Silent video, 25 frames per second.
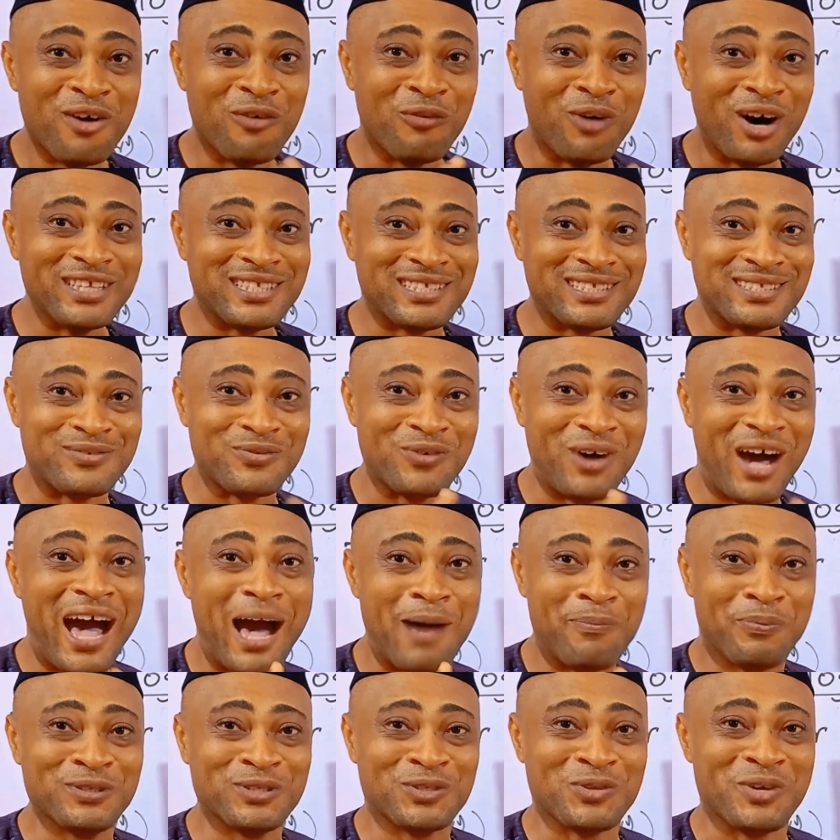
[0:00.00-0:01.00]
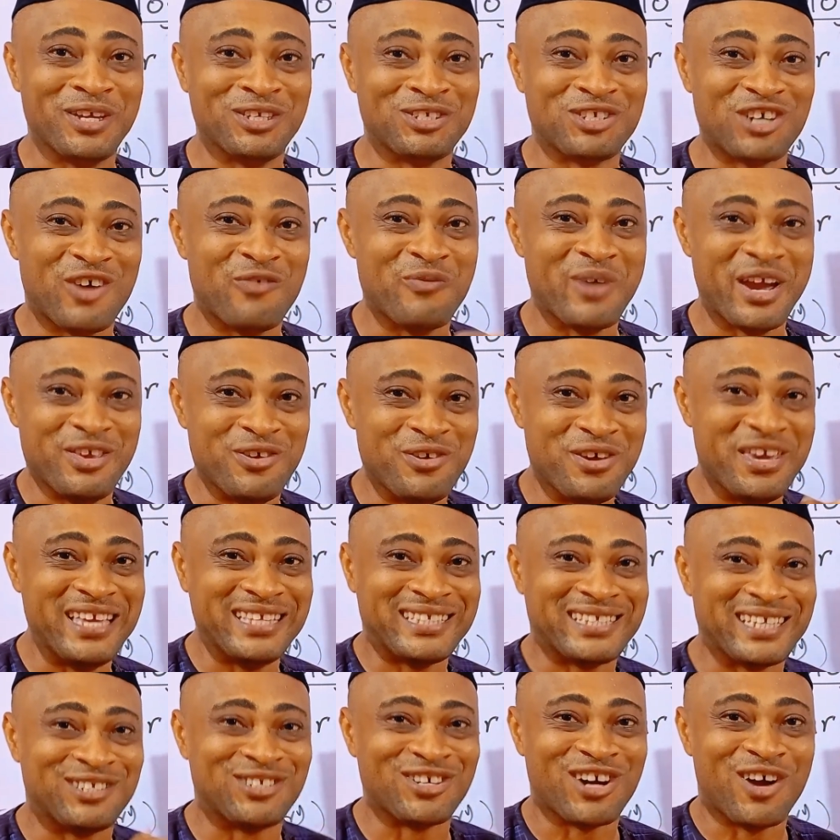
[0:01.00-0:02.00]
What happens to a drum? When you
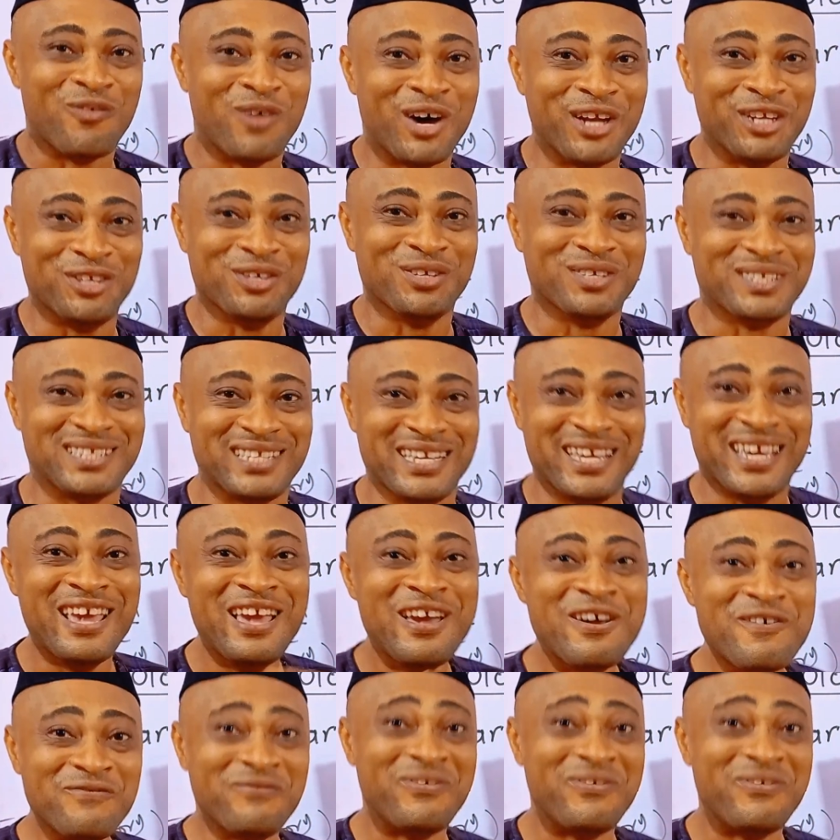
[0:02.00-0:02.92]
hit a drum, what do you see?